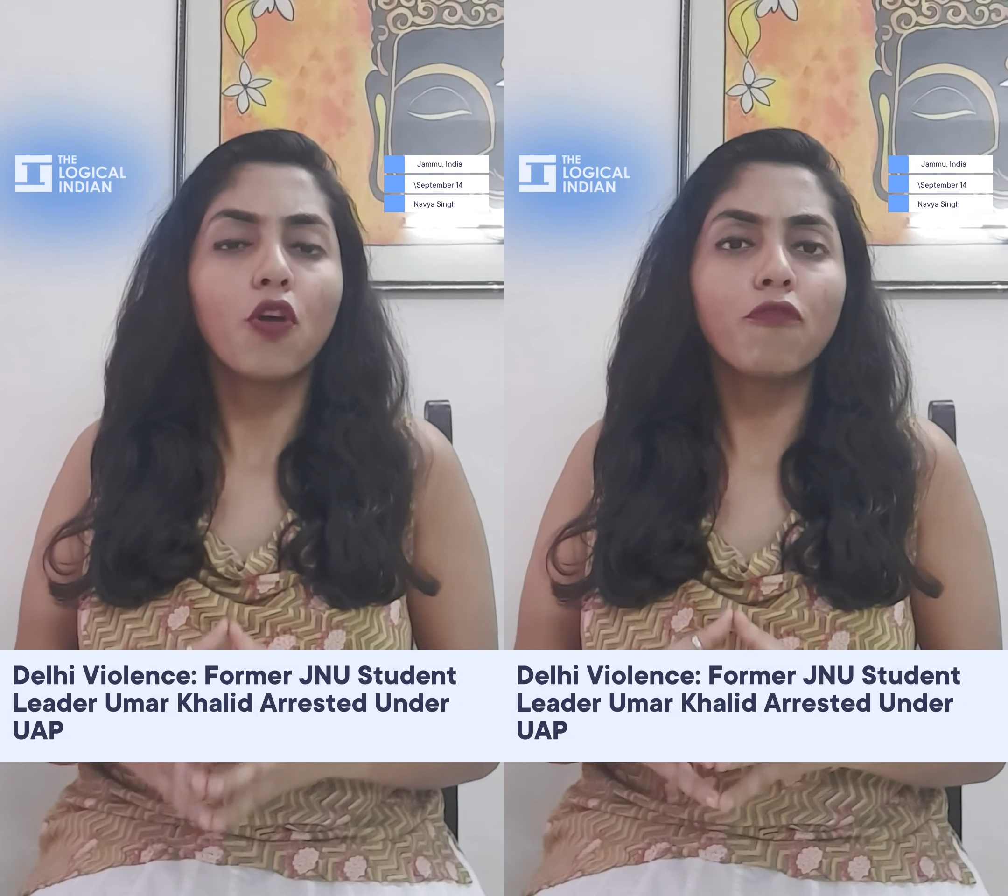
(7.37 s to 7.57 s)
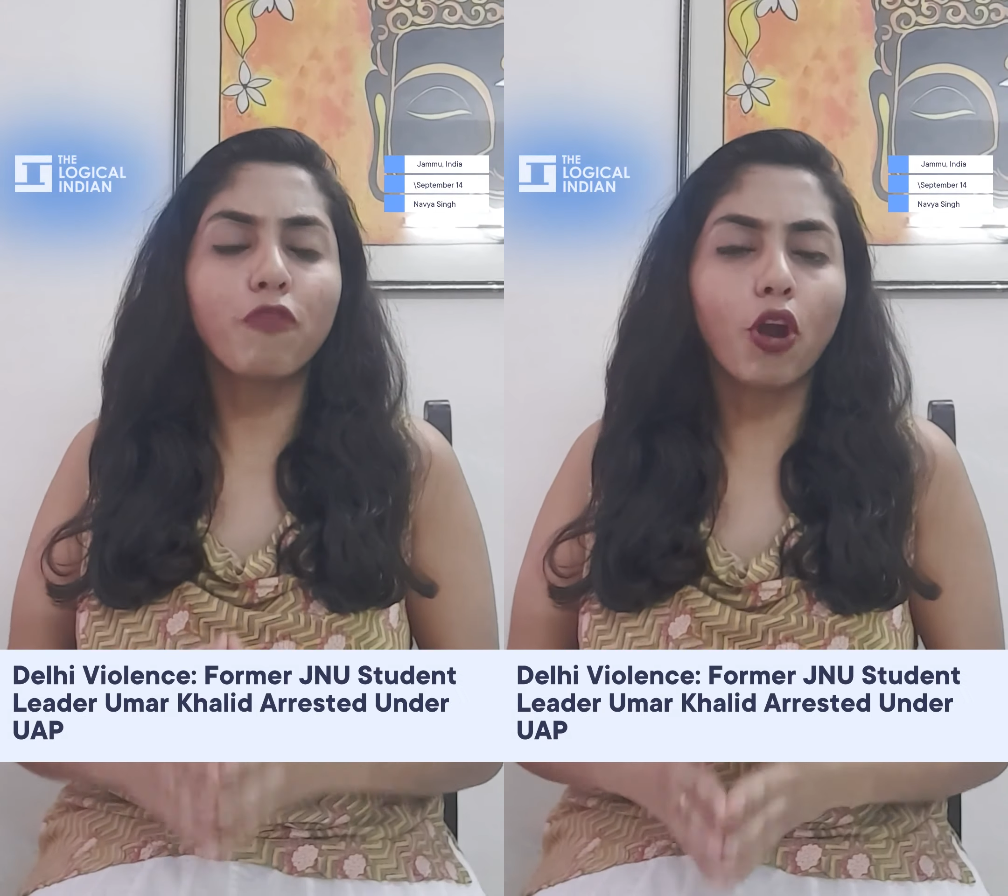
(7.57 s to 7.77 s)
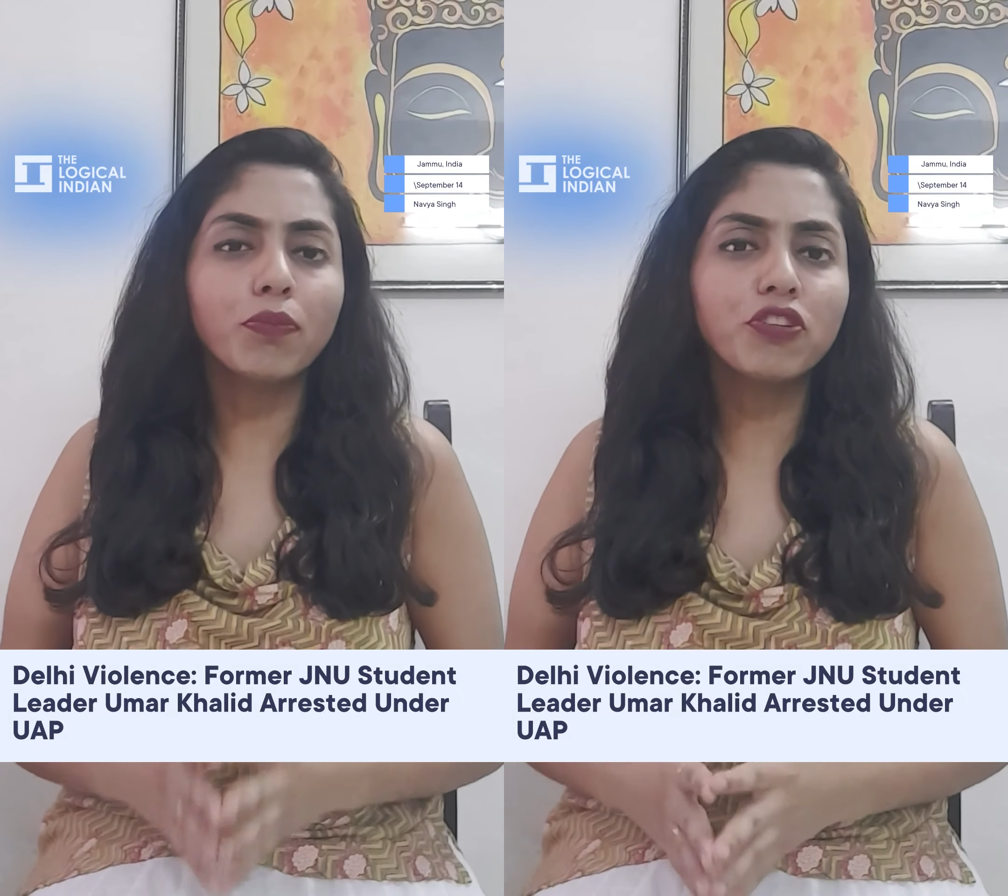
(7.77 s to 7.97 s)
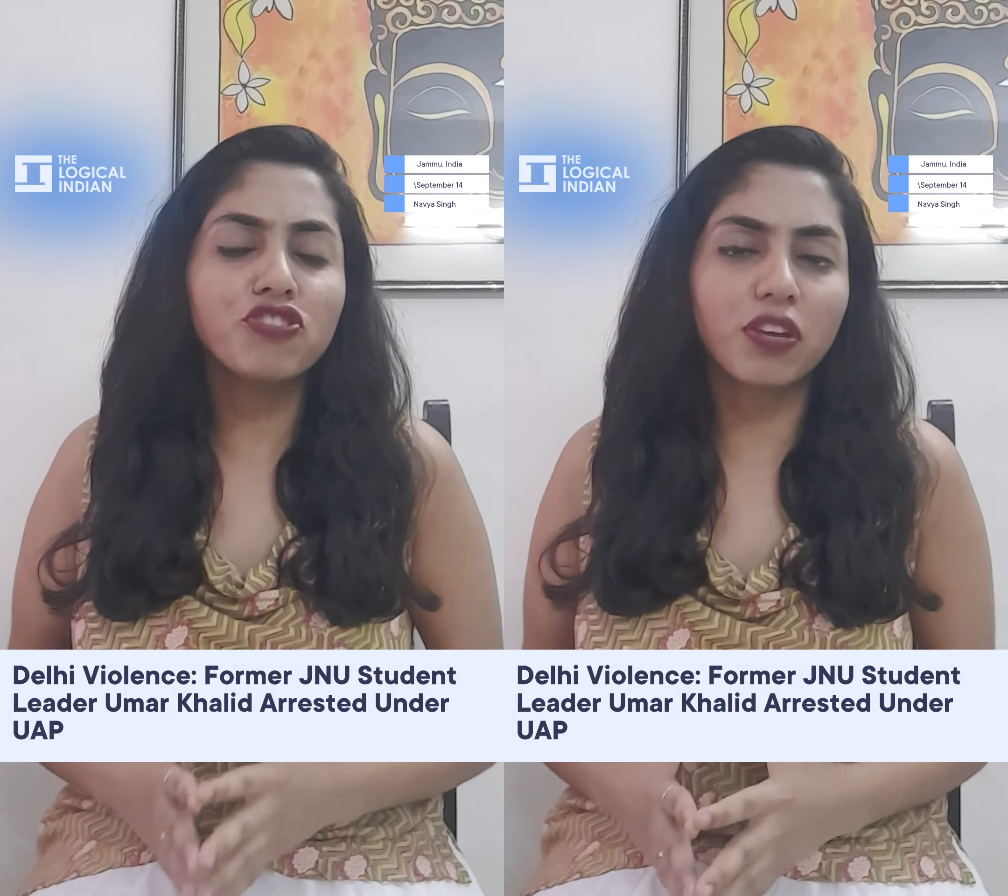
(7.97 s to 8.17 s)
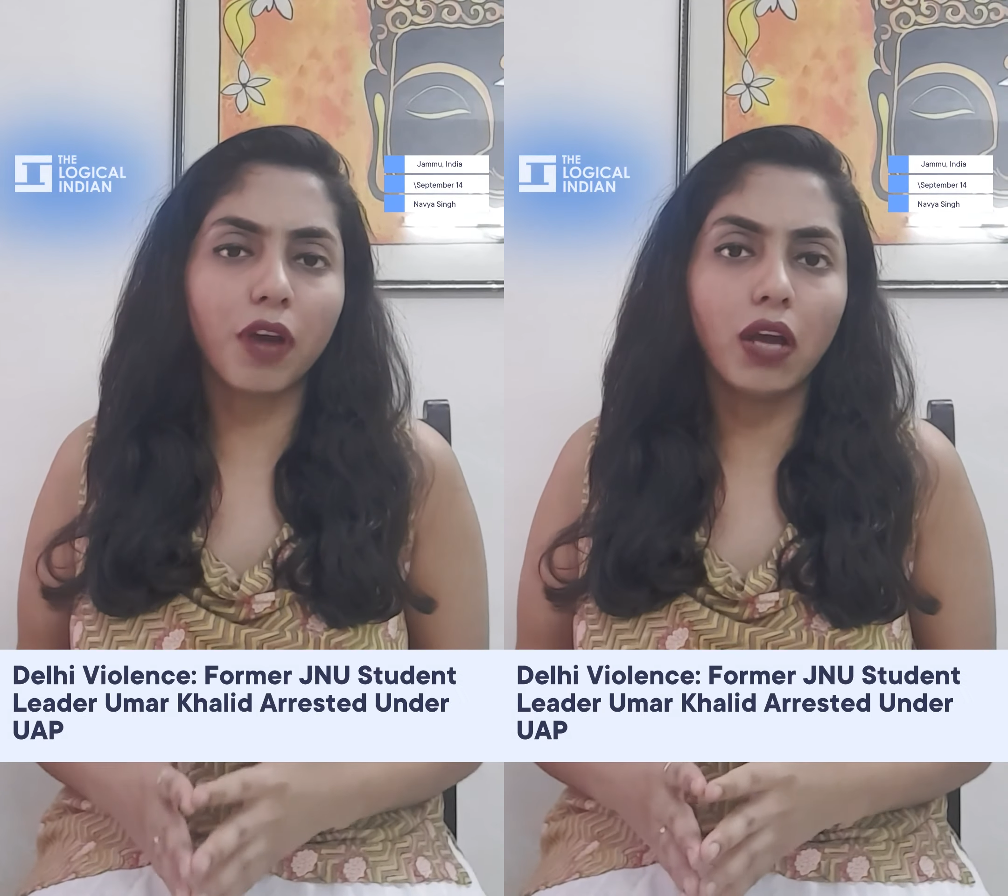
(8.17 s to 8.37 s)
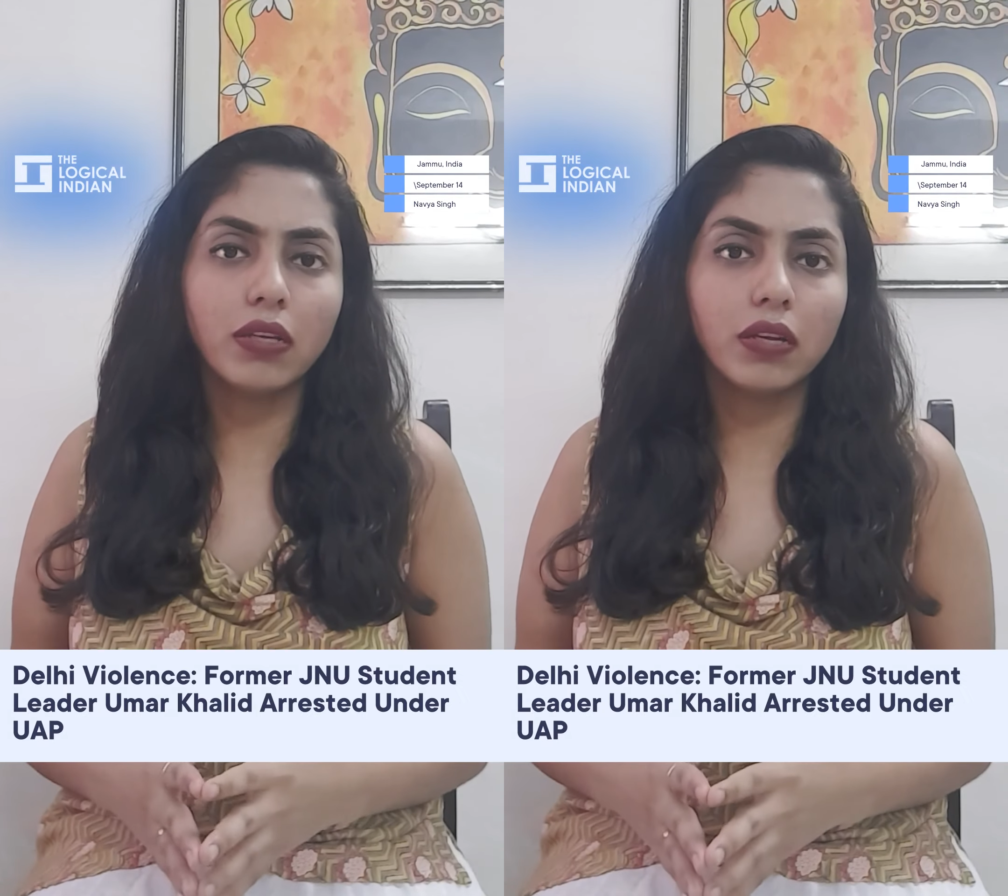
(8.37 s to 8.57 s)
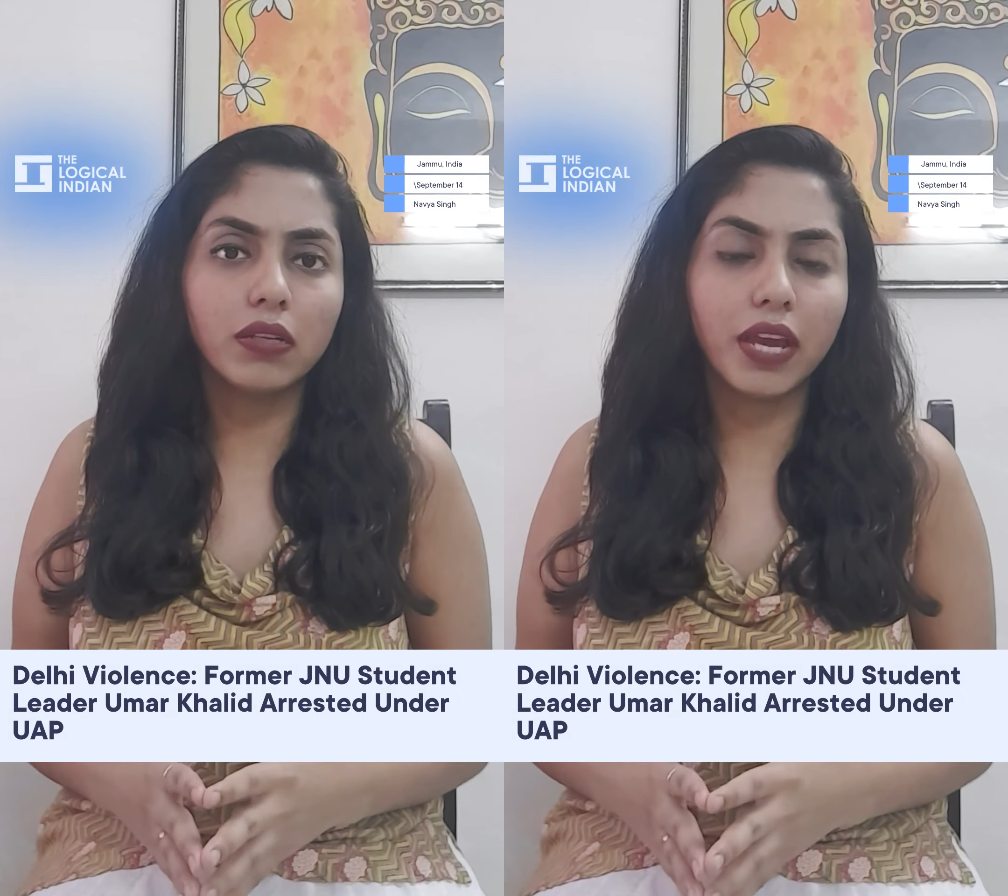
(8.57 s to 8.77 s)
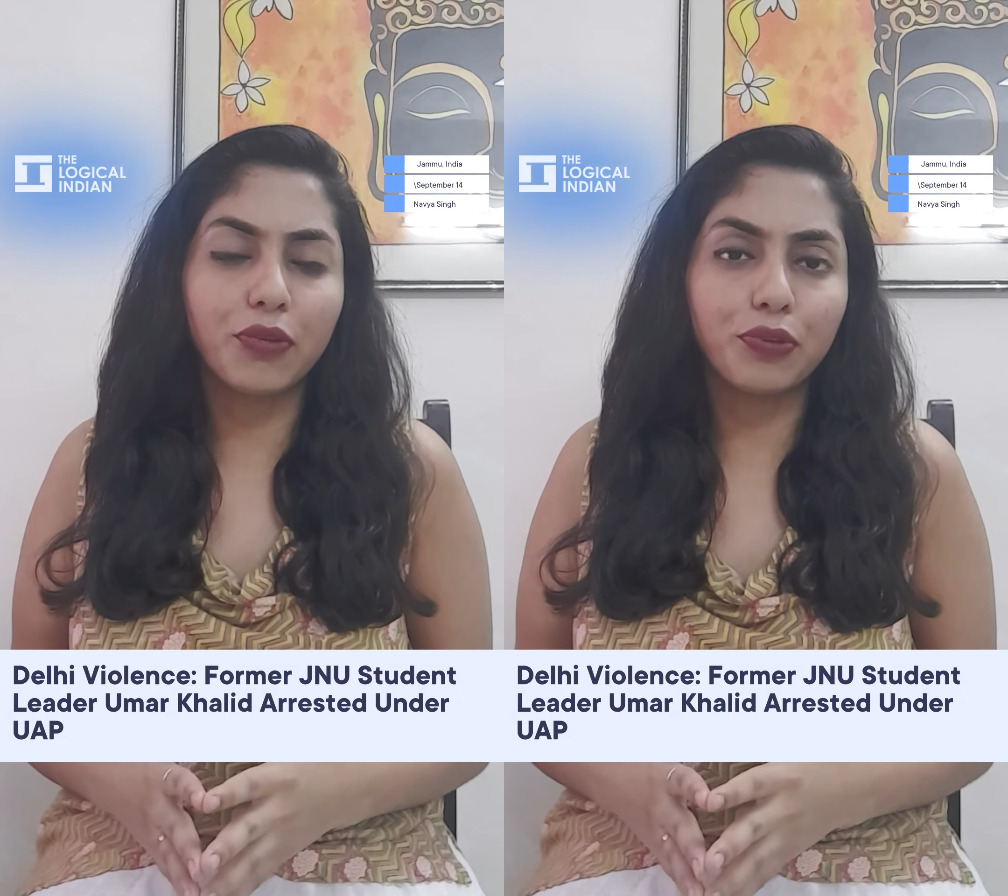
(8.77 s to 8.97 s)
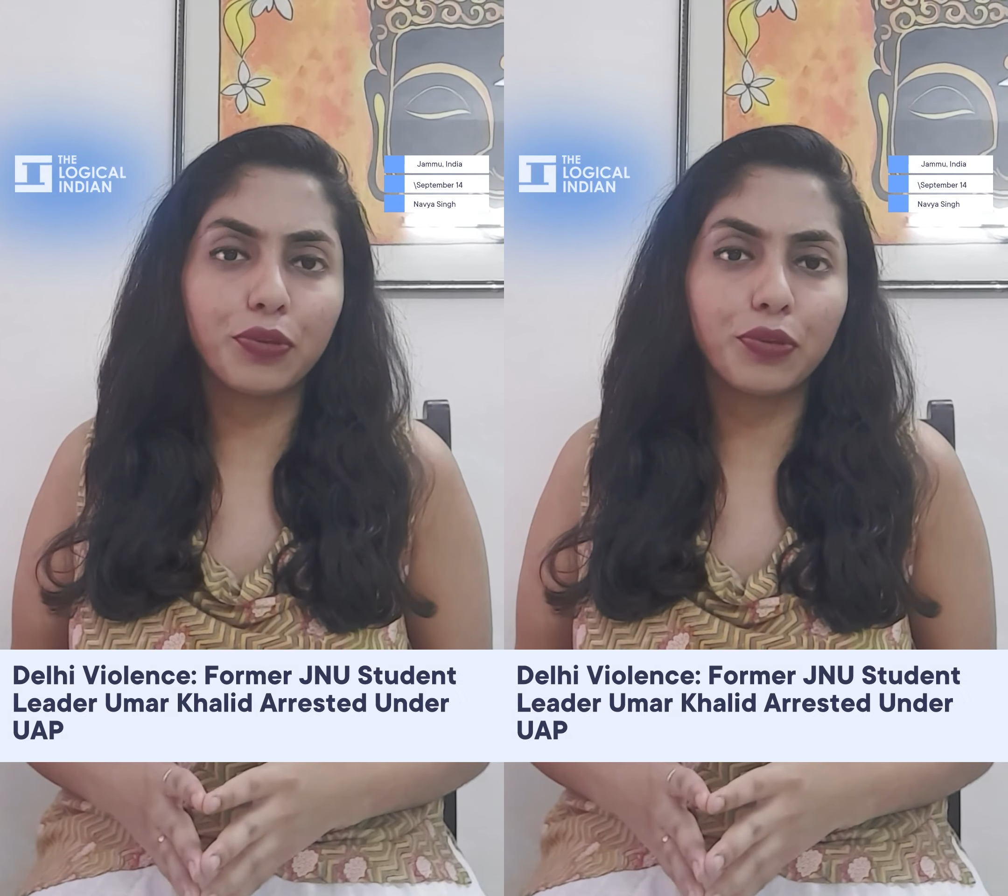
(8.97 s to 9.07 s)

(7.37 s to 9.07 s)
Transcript: Former Jawaharlal Nehru